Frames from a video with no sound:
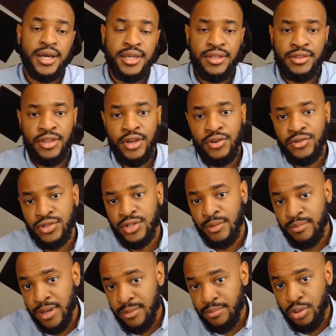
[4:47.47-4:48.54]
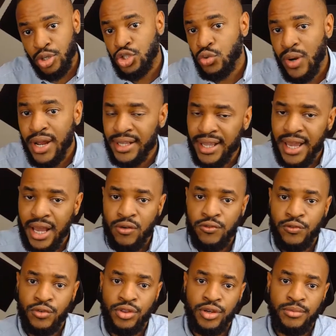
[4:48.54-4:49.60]
There's a big push right now
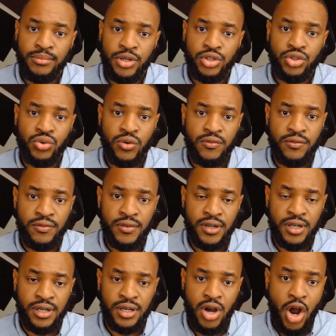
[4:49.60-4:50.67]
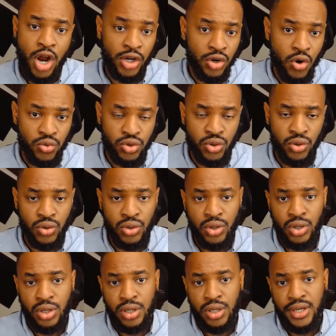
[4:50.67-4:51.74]
for the Minister of Agriculture
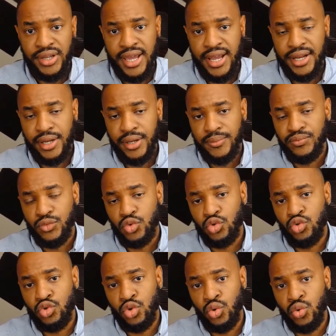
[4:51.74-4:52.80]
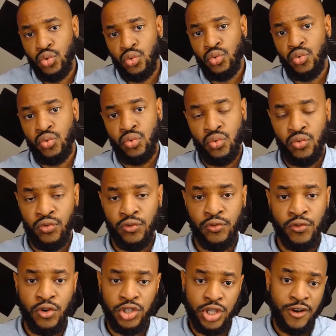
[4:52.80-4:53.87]
in Haiti to
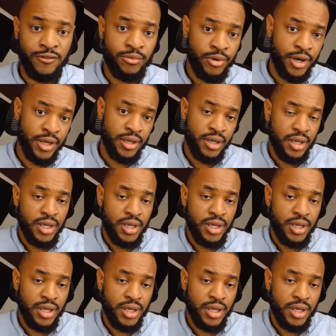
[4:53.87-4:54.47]
first off bring